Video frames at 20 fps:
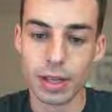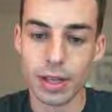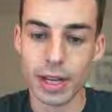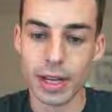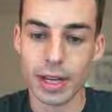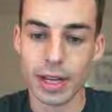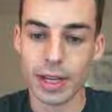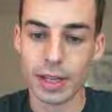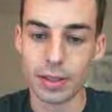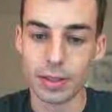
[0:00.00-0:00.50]

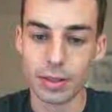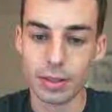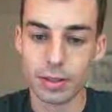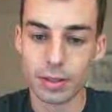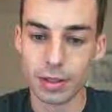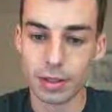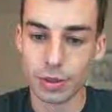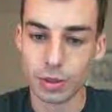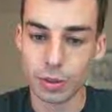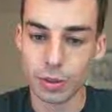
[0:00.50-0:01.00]
ants
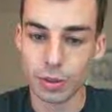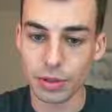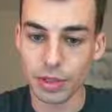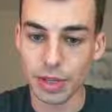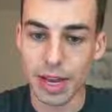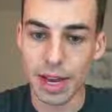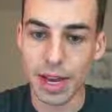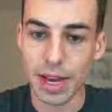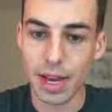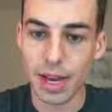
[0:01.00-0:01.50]
equals
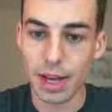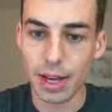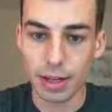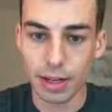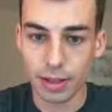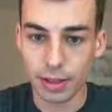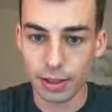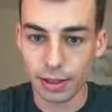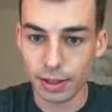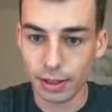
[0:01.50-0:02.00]
add
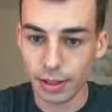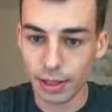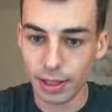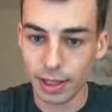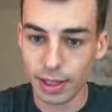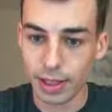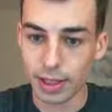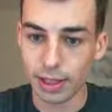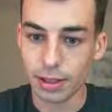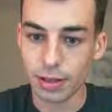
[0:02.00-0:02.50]

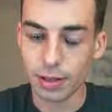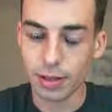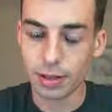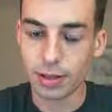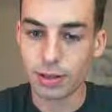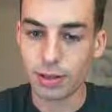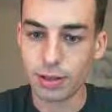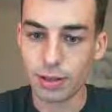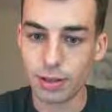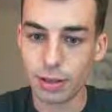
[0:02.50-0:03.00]
ants.